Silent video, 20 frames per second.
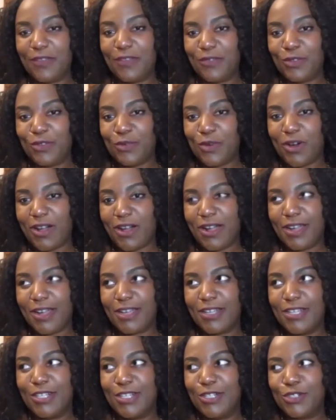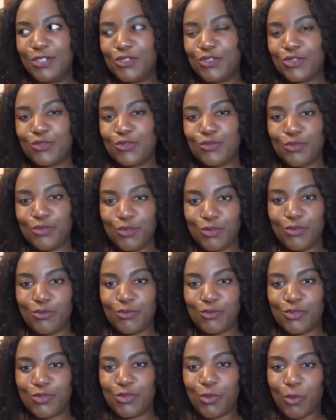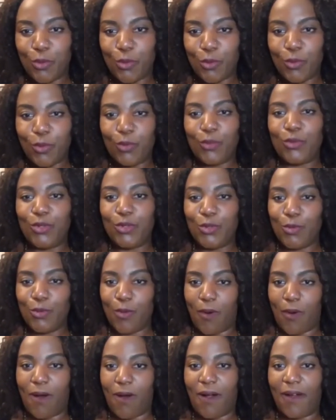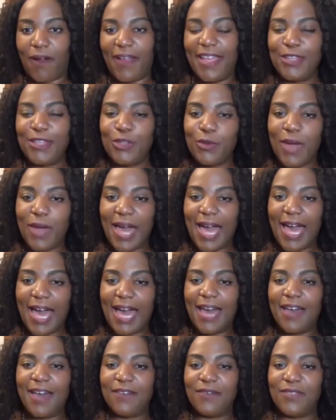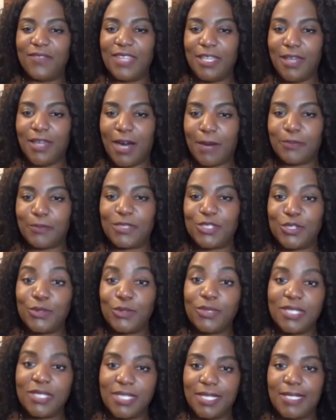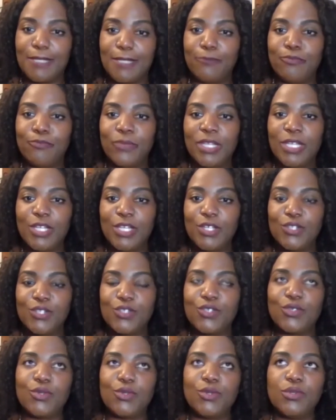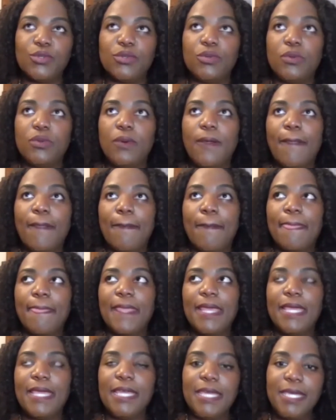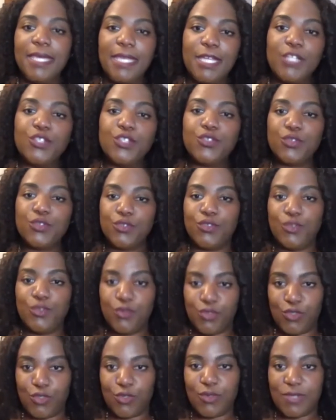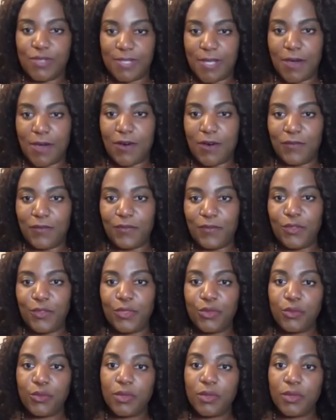you are true to who you are and you have the opportunity to introduce yourself through a